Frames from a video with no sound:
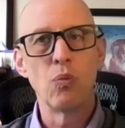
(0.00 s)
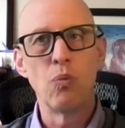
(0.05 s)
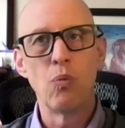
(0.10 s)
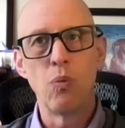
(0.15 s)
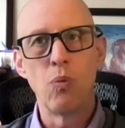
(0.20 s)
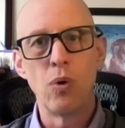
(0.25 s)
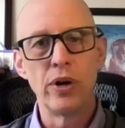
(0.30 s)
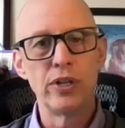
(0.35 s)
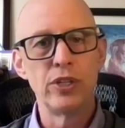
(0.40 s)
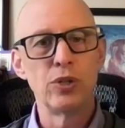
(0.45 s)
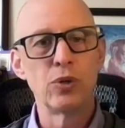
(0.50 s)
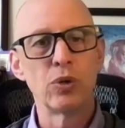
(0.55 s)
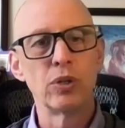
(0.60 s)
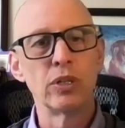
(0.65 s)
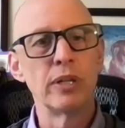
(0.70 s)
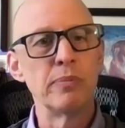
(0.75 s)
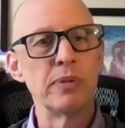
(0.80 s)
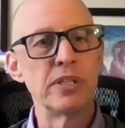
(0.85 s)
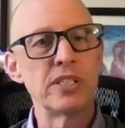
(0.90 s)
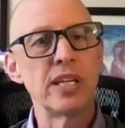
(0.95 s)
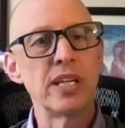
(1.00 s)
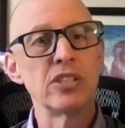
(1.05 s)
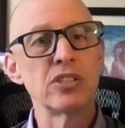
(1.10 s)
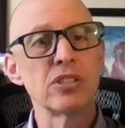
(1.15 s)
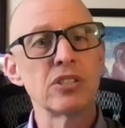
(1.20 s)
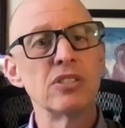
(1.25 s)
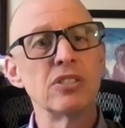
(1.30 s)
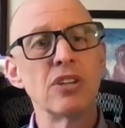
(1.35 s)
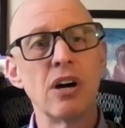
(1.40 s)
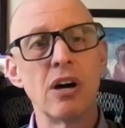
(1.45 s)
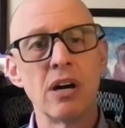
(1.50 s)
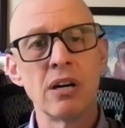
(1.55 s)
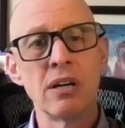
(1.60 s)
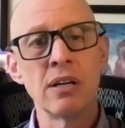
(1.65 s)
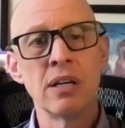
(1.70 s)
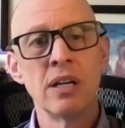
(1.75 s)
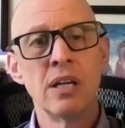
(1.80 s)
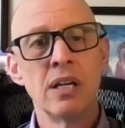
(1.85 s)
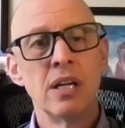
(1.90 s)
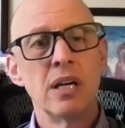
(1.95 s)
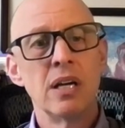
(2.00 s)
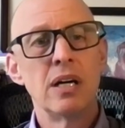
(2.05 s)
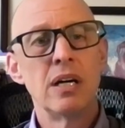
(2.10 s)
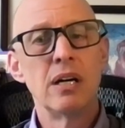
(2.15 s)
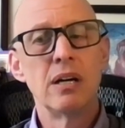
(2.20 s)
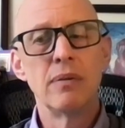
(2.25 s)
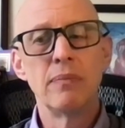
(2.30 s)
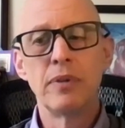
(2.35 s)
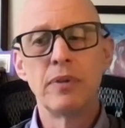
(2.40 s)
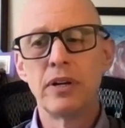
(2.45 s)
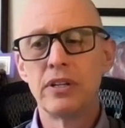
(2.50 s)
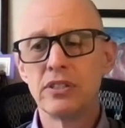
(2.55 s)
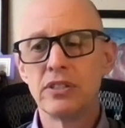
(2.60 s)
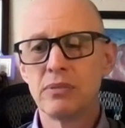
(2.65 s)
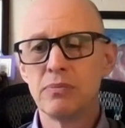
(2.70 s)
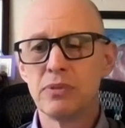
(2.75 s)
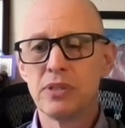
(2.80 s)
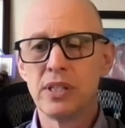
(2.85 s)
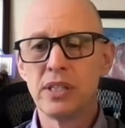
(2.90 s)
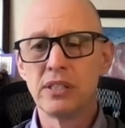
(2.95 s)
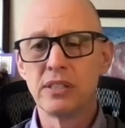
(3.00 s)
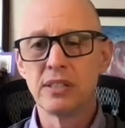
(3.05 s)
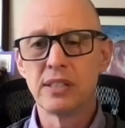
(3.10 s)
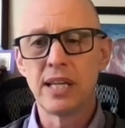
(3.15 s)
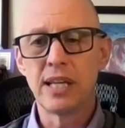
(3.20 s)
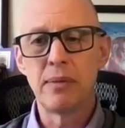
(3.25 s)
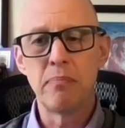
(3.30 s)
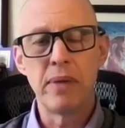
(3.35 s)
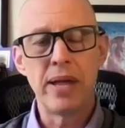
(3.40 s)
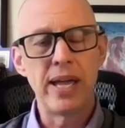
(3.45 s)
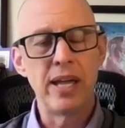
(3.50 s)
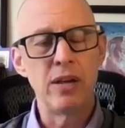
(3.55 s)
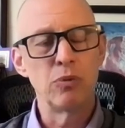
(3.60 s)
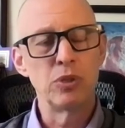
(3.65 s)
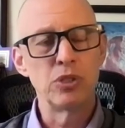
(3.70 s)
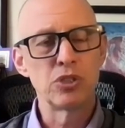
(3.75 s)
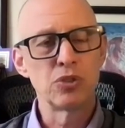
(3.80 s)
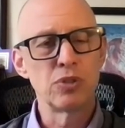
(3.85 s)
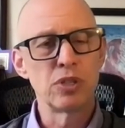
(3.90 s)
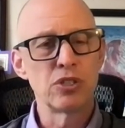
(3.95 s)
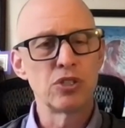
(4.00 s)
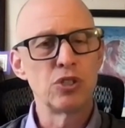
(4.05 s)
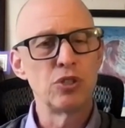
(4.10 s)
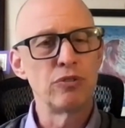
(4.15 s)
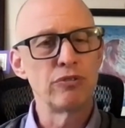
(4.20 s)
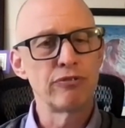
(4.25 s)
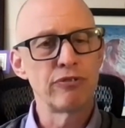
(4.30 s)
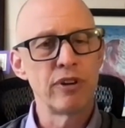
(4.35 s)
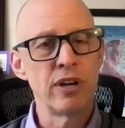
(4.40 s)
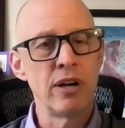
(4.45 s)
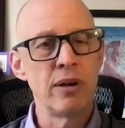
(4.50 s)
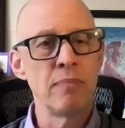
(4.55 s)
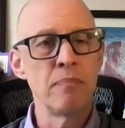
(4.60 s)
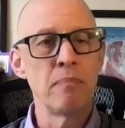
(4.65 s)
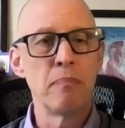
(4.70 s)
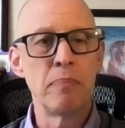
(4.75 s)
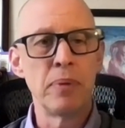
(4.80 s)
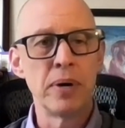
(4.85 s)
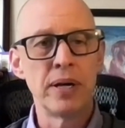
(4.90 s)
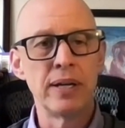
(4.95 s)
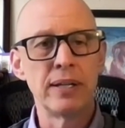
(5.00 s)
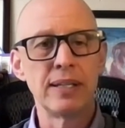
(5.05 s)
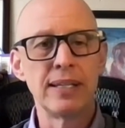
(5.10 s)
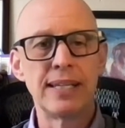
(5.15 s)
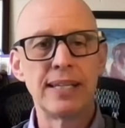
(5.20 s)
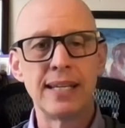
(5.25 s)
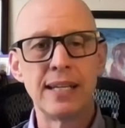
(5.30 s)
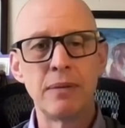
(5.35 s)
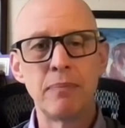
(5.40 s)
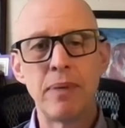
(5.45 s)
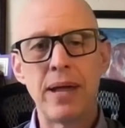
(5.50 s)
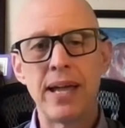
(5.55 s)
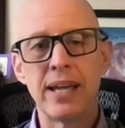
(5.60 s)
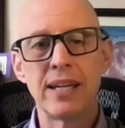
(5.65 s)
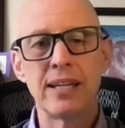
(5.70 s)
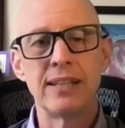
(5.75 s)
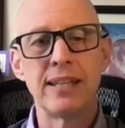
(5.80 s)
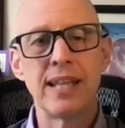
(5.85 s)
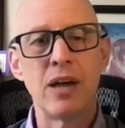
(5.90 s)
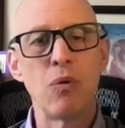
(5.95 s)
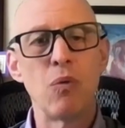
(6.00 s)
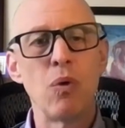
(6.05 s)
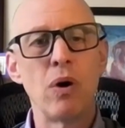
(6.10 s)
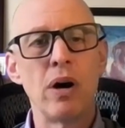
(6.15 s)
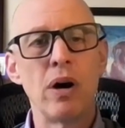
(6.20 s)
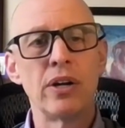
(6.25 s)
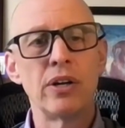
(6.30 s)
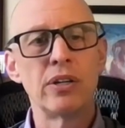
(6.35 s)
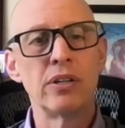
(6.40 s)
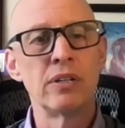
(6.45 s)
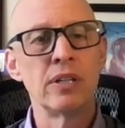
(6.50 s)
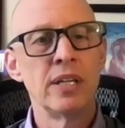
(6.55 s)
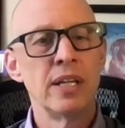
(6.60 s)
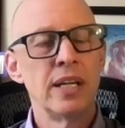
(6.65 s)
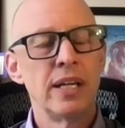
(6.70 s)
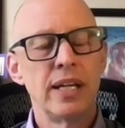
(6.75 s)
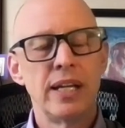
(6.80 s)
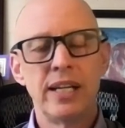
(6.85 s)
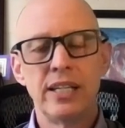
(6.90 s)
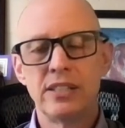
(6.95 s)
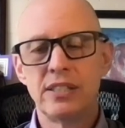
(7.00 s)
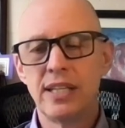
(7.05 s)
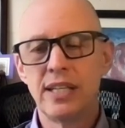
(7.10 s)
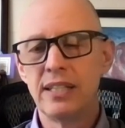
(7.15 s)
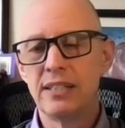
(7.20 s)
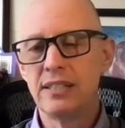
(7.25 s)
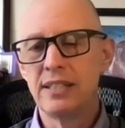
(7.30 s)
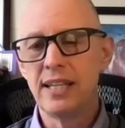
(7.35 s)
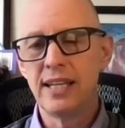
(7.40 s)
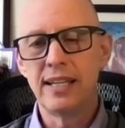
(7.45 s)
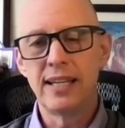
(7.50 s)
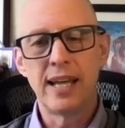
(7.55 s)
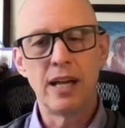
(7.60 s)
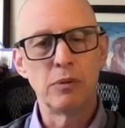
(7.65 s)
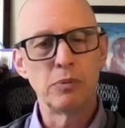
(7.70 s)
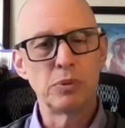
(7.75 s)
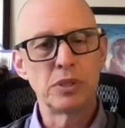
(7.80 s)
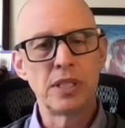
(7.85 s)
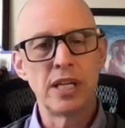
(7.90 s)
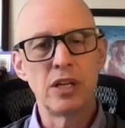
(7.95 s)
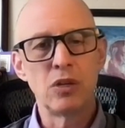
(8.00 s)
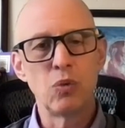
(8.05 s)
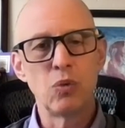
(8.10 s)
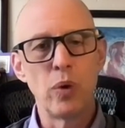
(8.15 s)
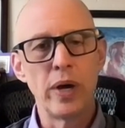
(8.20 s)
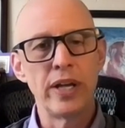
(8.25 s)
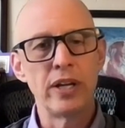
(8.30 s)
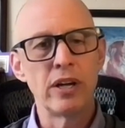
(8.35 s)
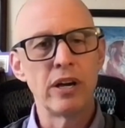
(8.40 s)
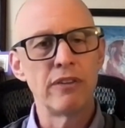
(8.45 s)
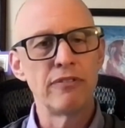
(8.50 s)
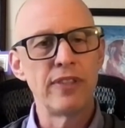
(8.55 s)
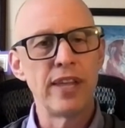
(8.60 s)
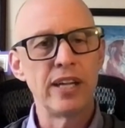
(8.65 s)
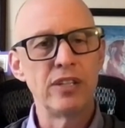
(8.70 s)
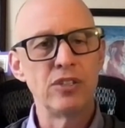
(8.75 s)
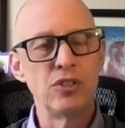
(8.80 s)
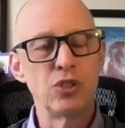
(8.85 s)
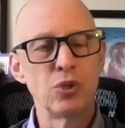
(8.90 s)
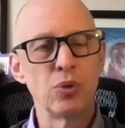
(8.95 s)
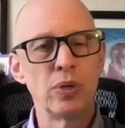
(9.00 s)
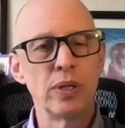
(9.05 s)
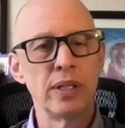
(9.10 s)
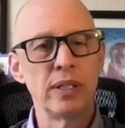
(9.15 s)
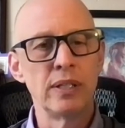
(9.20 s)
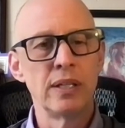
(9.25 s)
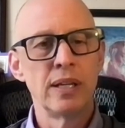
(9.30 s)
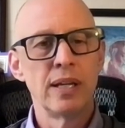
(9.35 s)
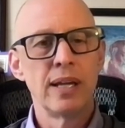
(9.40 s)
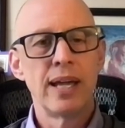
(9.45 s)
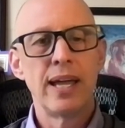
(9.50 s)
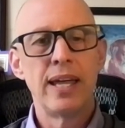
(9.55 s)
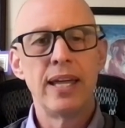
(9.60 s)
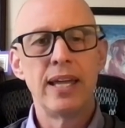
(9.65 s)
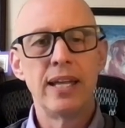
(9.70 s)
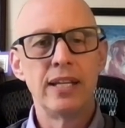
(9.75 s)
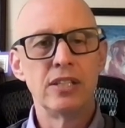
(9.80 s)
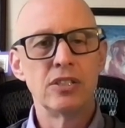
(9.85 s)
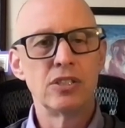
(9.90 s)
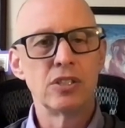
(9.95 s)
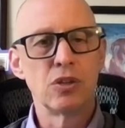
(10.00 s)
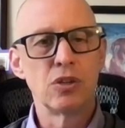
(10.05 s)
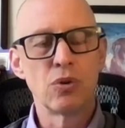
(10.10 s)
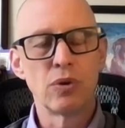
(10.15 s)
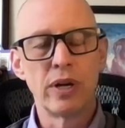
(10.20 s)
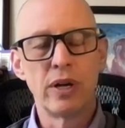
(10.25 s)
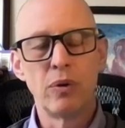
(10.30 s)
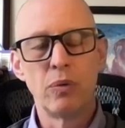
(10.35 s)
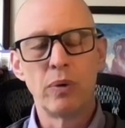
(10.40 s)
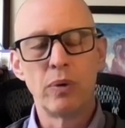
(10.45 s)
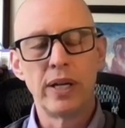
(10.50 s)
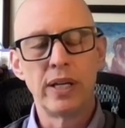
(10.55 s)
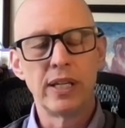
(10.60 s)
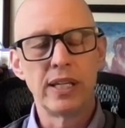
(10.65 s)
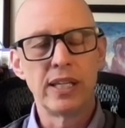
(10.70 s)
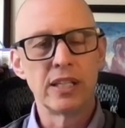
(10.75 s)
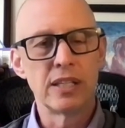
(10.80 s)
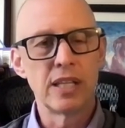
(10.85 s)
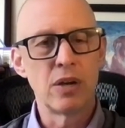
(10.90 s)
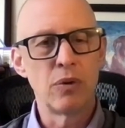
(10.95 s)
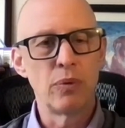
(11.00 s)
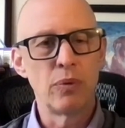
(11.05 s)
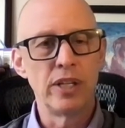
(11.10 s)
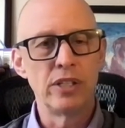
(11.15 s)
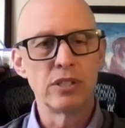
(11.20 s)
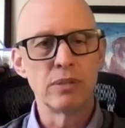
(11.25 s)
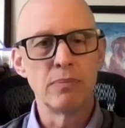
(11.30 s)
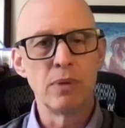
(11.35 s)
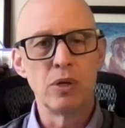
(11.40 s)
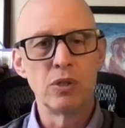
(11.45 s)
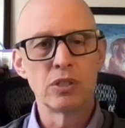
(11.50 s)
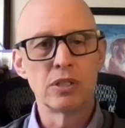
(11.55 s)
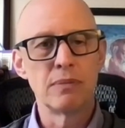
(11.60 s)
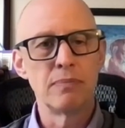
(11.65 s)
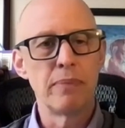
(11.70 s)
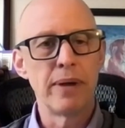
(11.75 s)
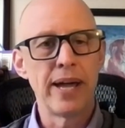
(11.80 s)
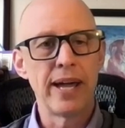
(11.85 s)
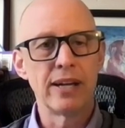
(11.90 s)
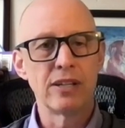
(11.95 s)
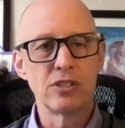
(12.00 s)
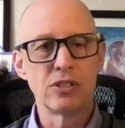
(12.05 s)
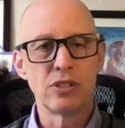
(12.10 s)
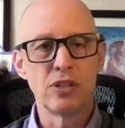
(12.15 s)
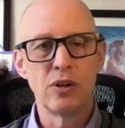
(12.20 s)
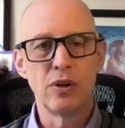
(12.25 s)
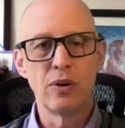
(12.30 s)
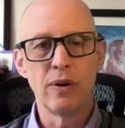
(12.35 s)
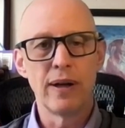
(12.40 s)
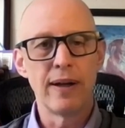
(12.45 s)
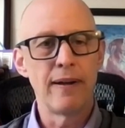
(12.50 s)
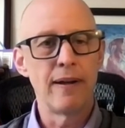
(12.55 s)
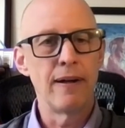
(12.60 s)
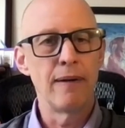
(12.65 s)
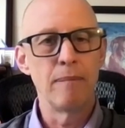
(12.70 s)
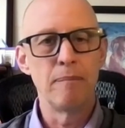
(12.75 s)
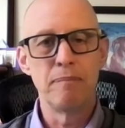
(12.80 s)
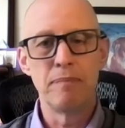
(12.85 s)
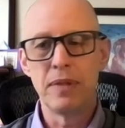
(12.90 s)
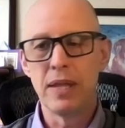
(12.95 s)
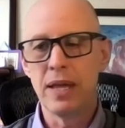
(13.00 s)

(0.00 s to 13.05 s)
what your limitations are. Um, there are some things that they may restrict you from, but getting back in that water it, it helps take weight off that joint and is a great way to get that range of motion back. So um,